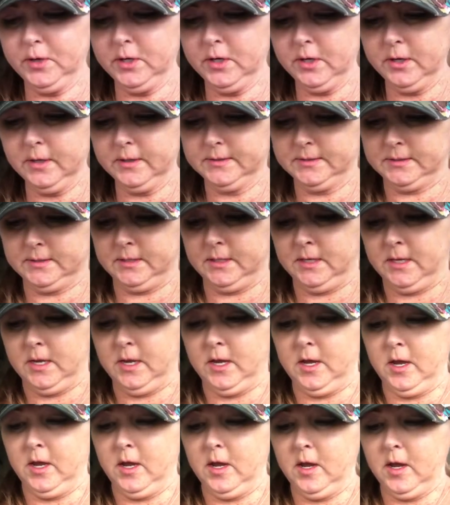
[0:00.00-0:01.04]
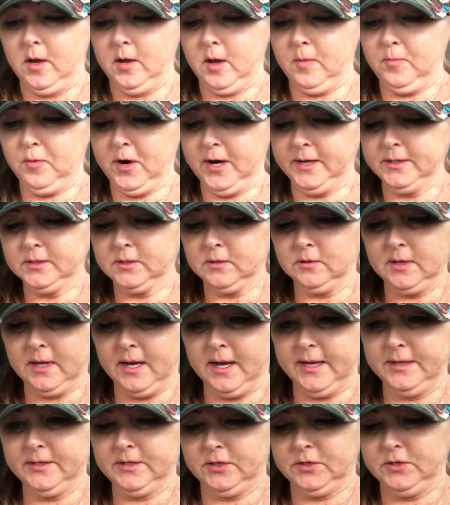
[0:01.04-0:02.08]
books, a practical
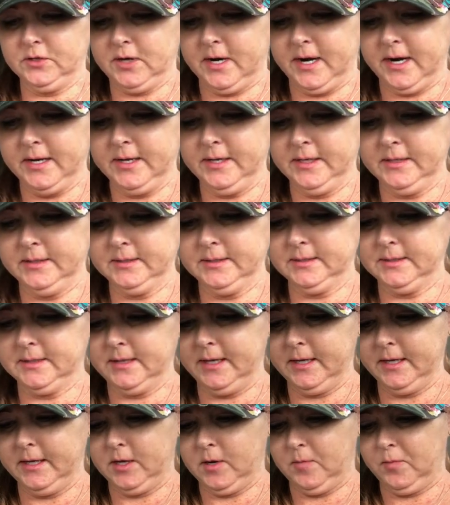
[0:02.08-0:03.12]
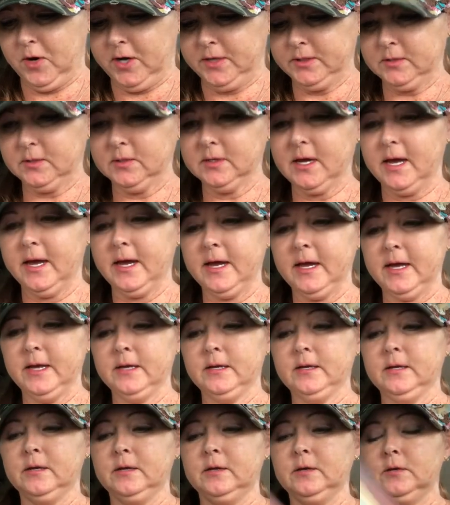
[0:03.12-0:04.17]
guide to dragons and a practical guide
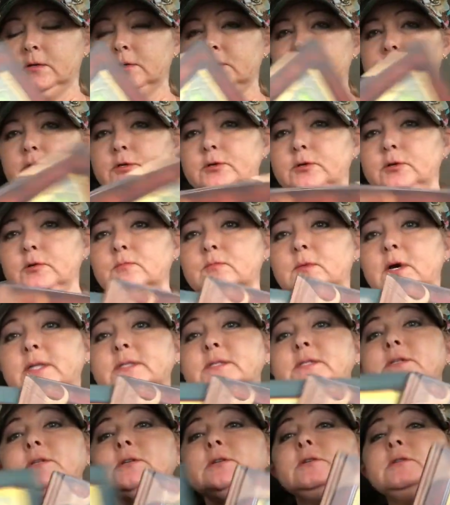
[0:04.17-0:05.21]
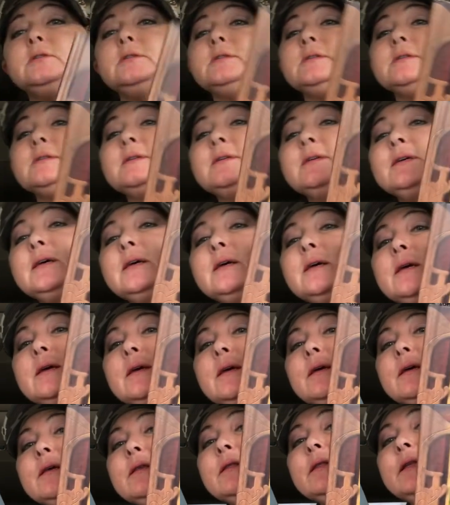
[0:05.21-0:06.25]
to monsters.
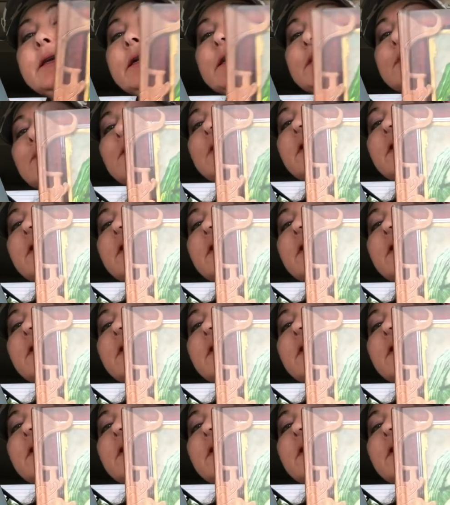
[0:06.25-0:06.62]
These